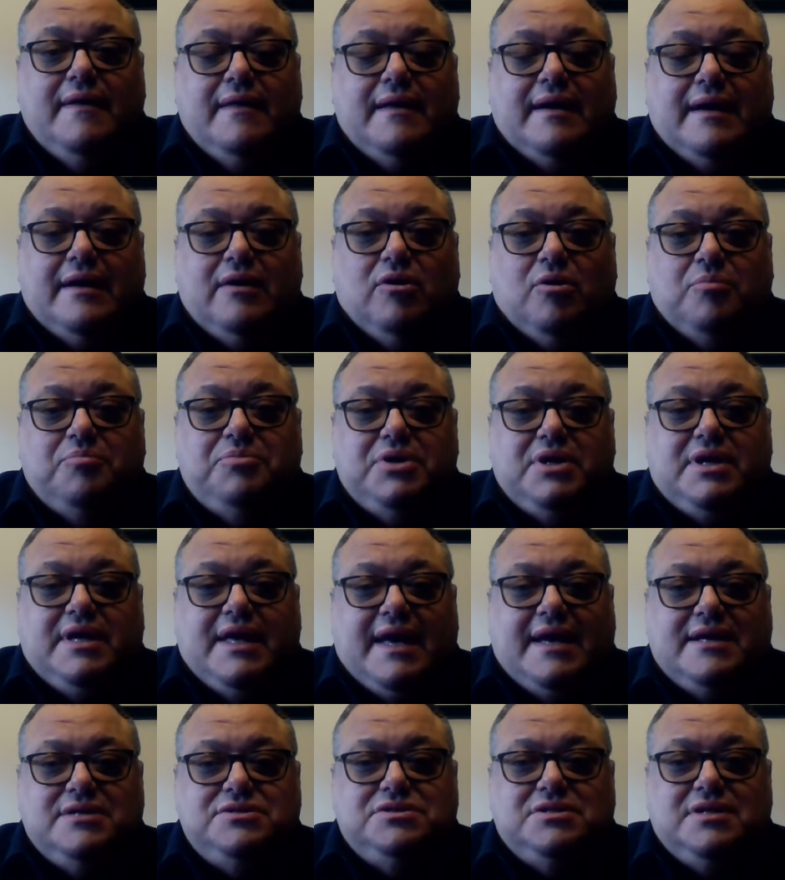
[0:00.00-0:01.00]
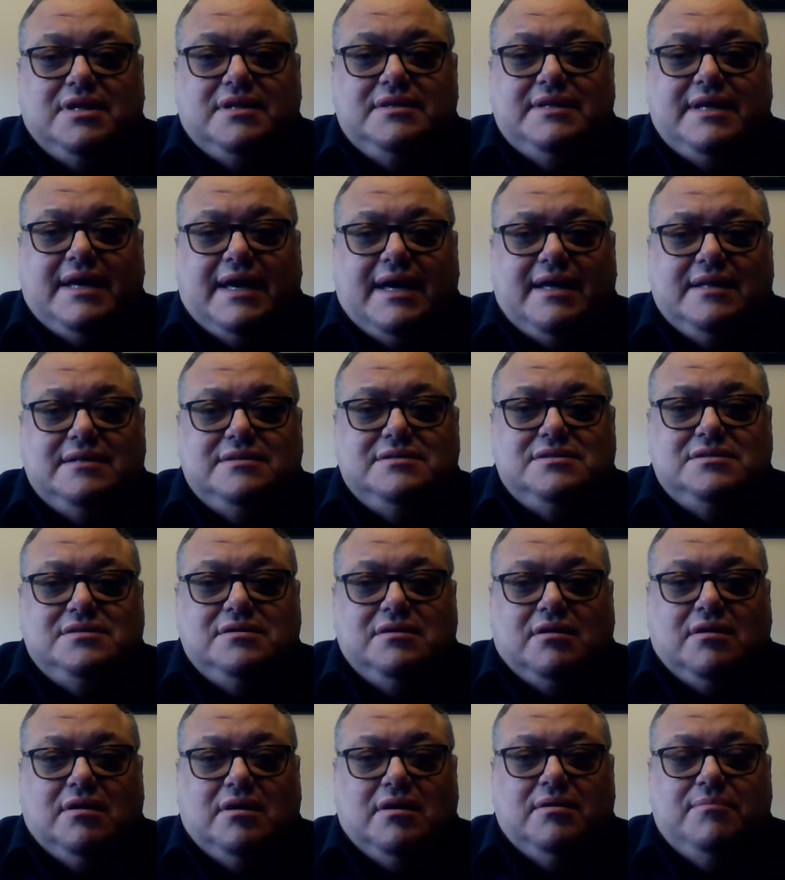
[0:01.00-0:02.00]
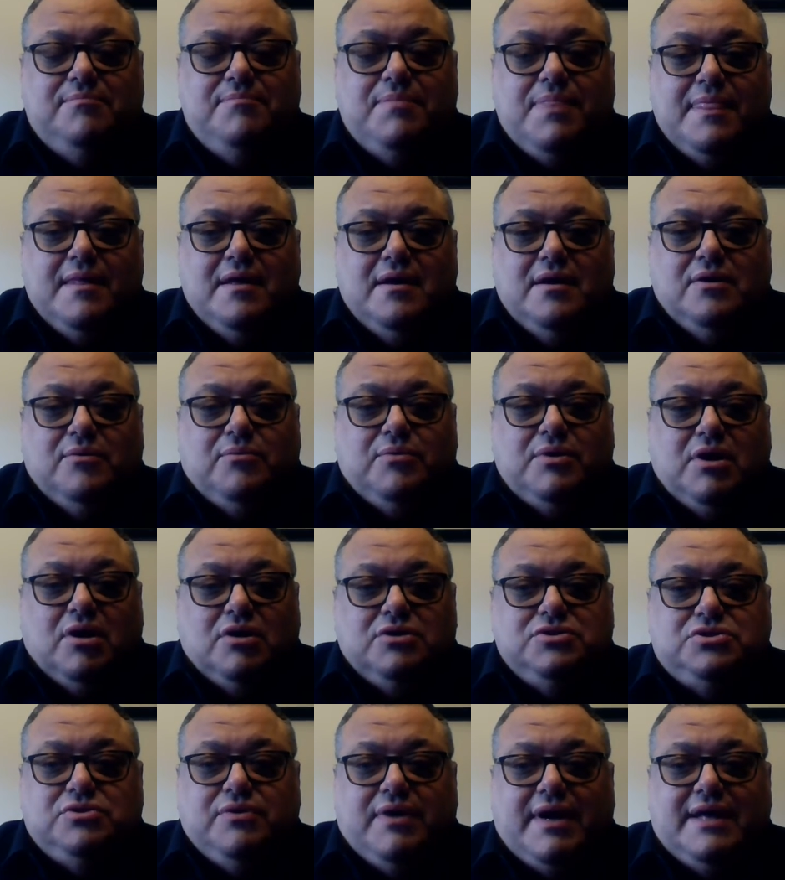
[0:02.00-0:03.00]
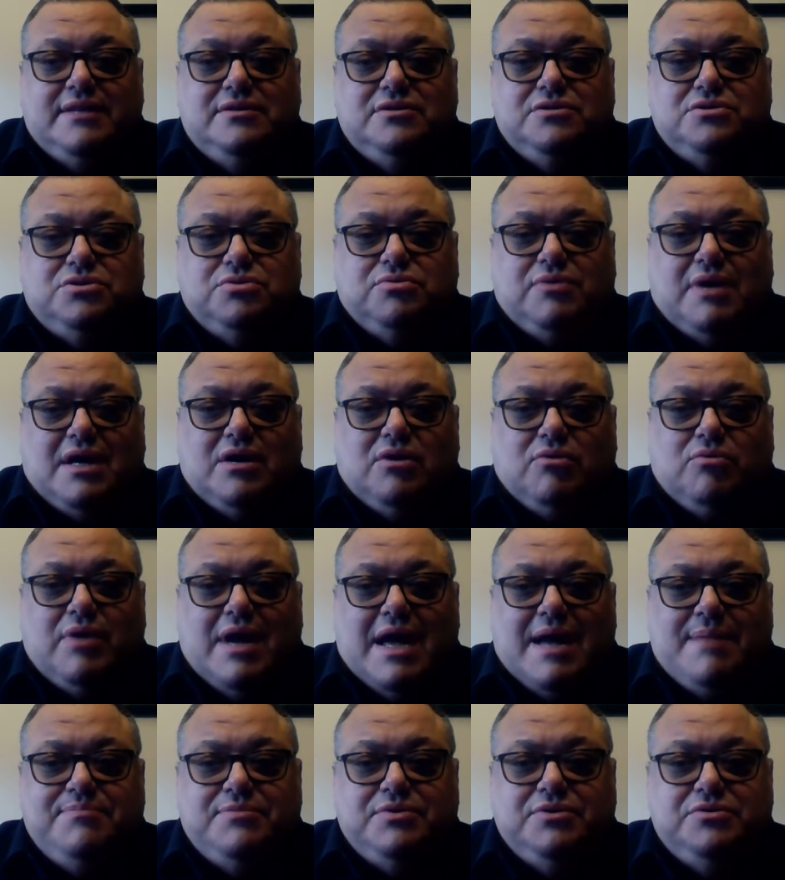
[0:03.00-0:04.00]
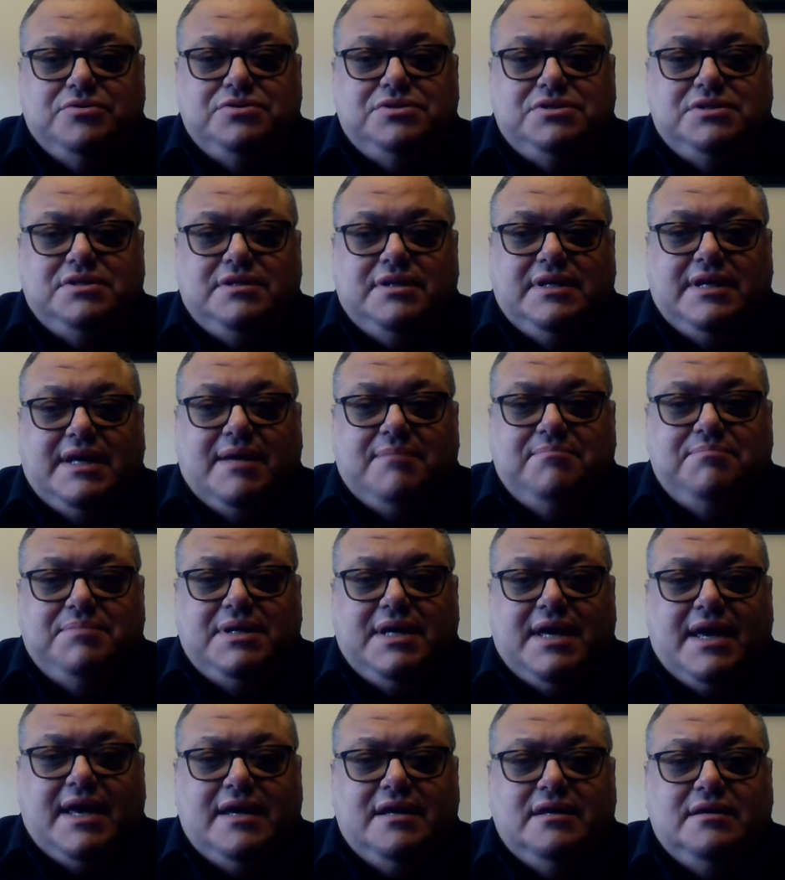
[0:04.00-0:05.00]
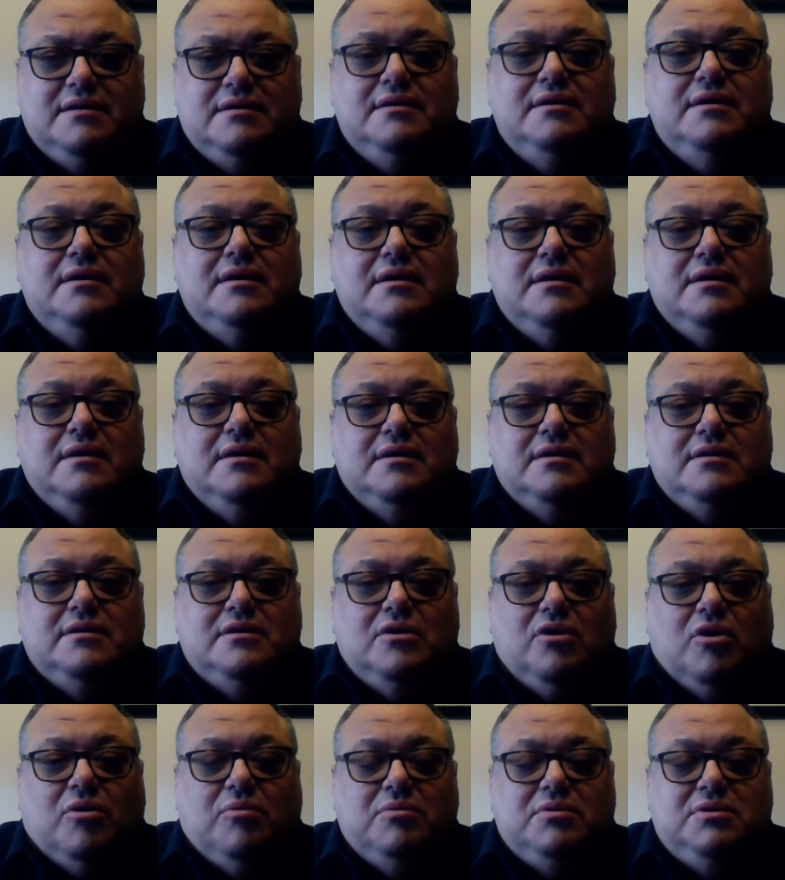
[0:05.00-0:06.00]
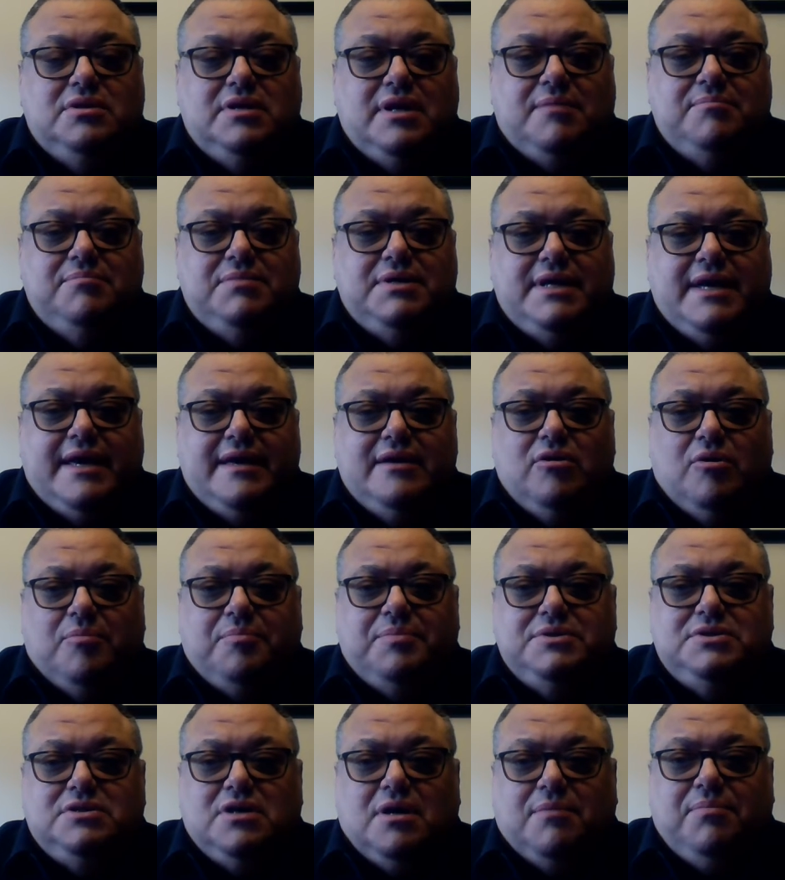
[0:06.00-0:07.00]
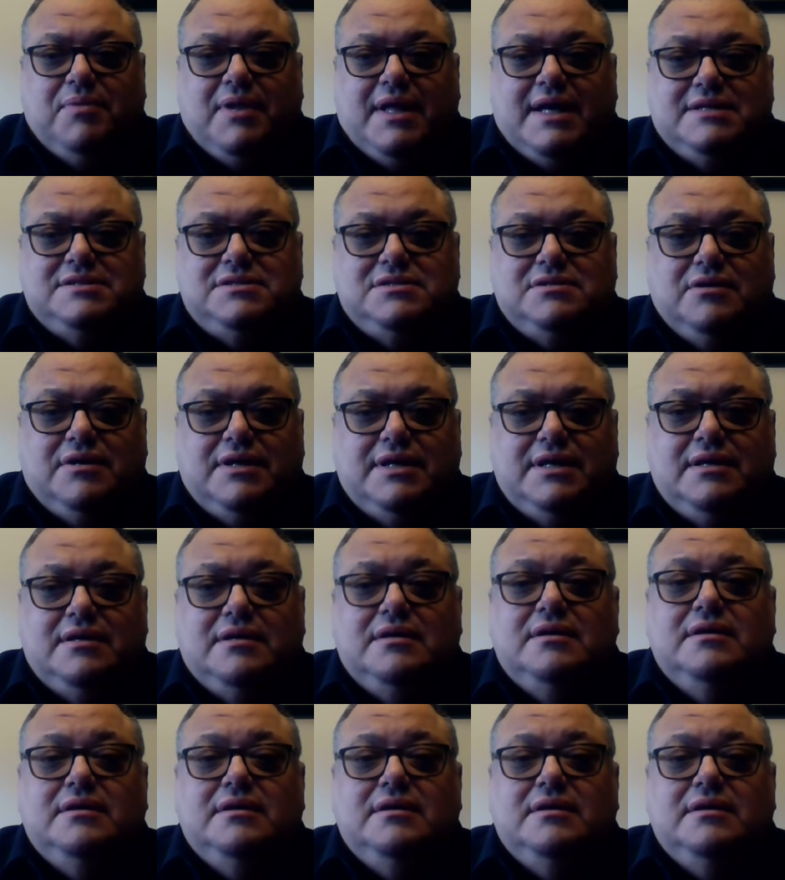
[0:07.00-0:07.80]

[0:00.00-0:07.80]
I hope you cashed on that. Uh, we also had the Toronto Raptors in the NBA. The, the NBA opened up last night.